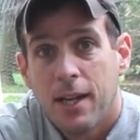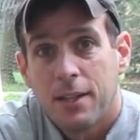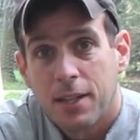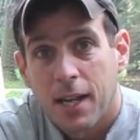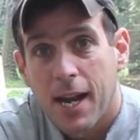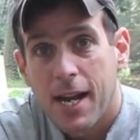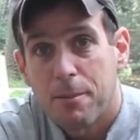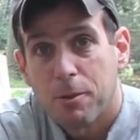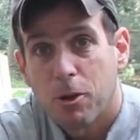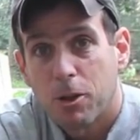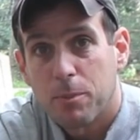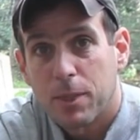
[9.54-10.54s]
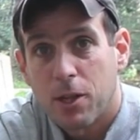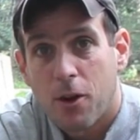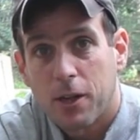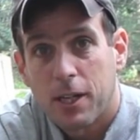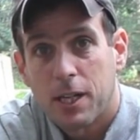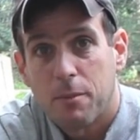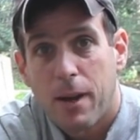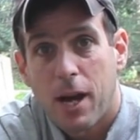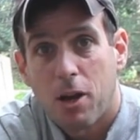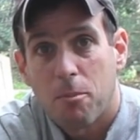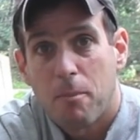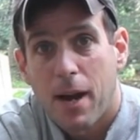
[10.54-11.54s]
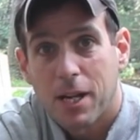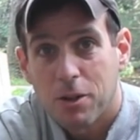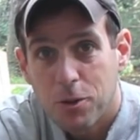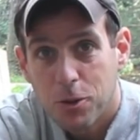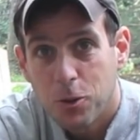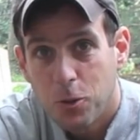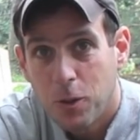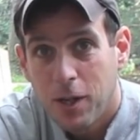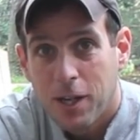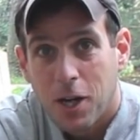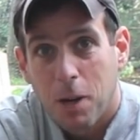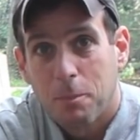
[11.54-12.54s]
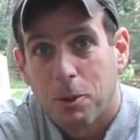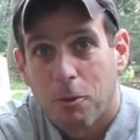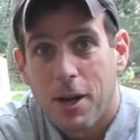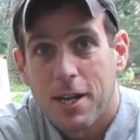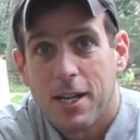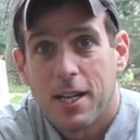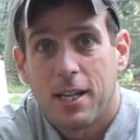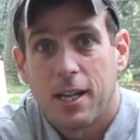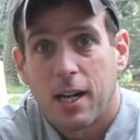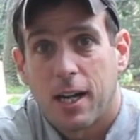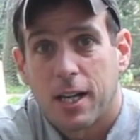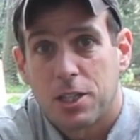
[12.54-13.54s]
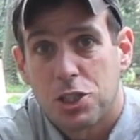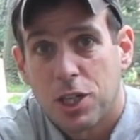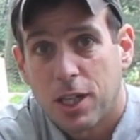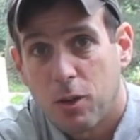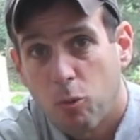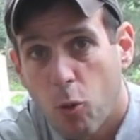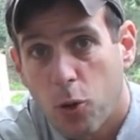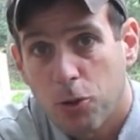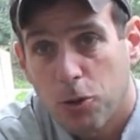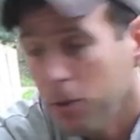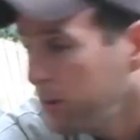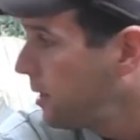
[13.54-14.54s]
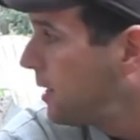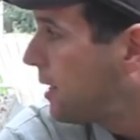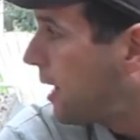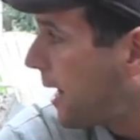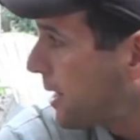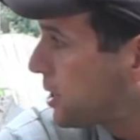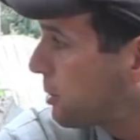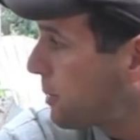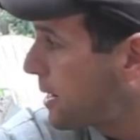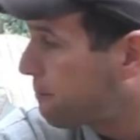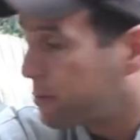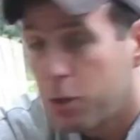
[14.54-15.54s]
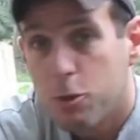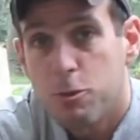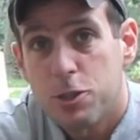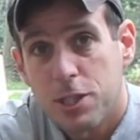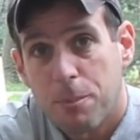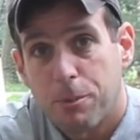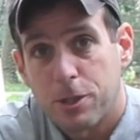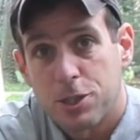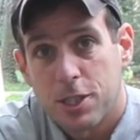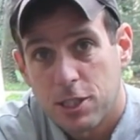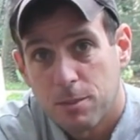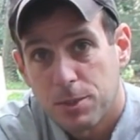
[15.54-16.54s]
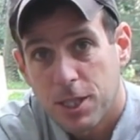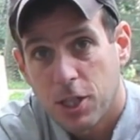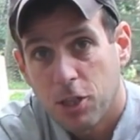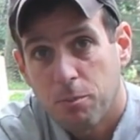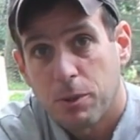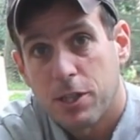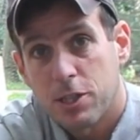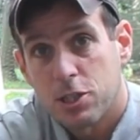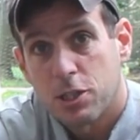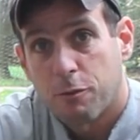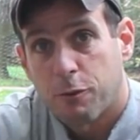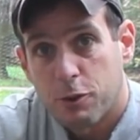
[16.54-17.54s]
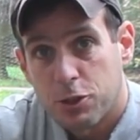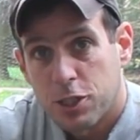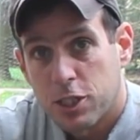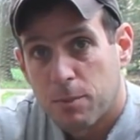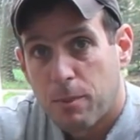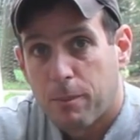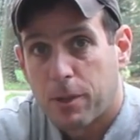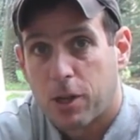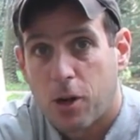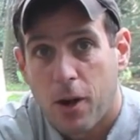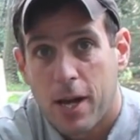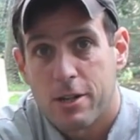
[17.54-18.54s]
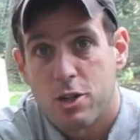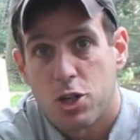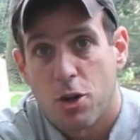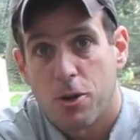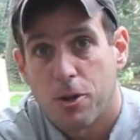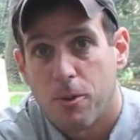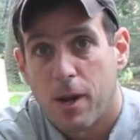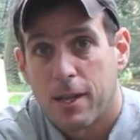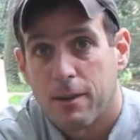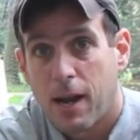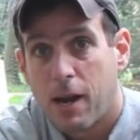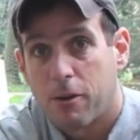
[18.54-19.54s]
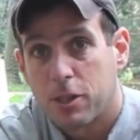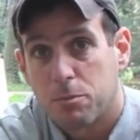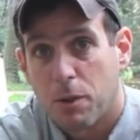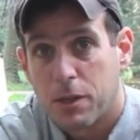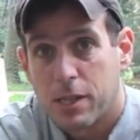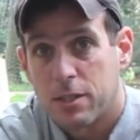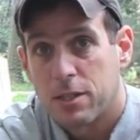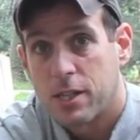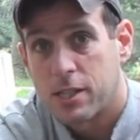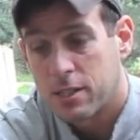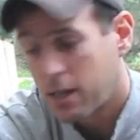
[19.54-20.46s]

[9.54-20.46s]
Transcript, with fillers: Today I'm going to be talking about my new upgraded uh, chicken waterer. Actually, we have two separate systems here, but this is the first system I'm gonna go ahead and show you and I'll explain this, this